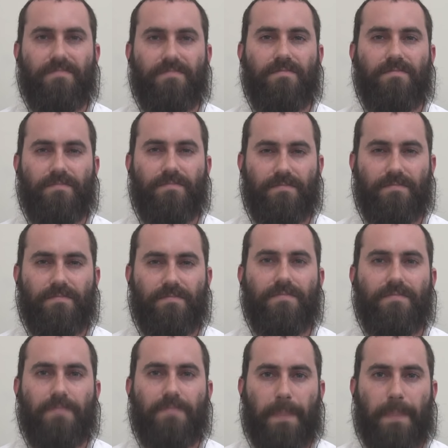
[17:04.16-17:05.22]

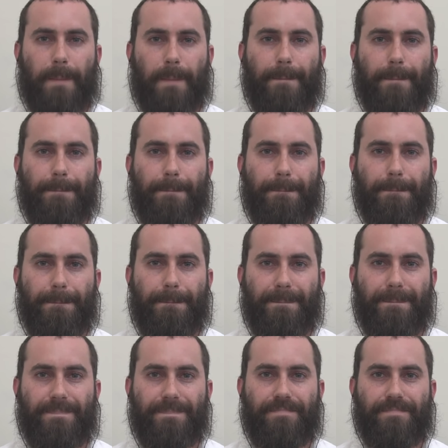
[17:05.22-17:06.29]

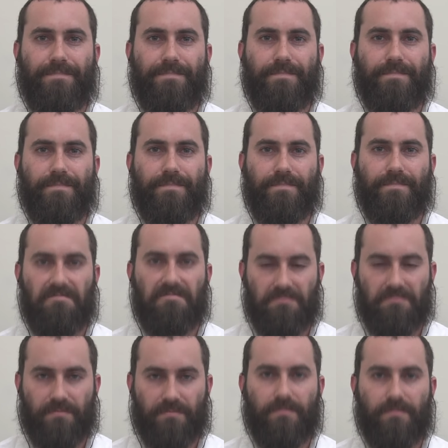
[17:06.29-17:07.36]

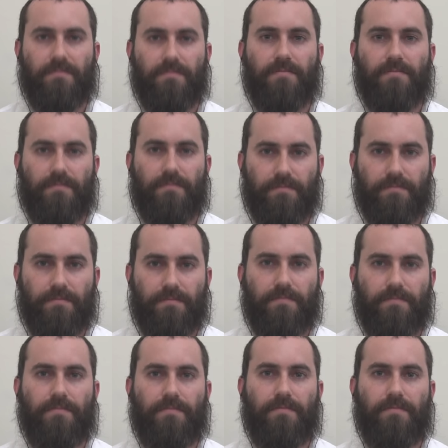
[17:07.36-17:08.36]
[no speech]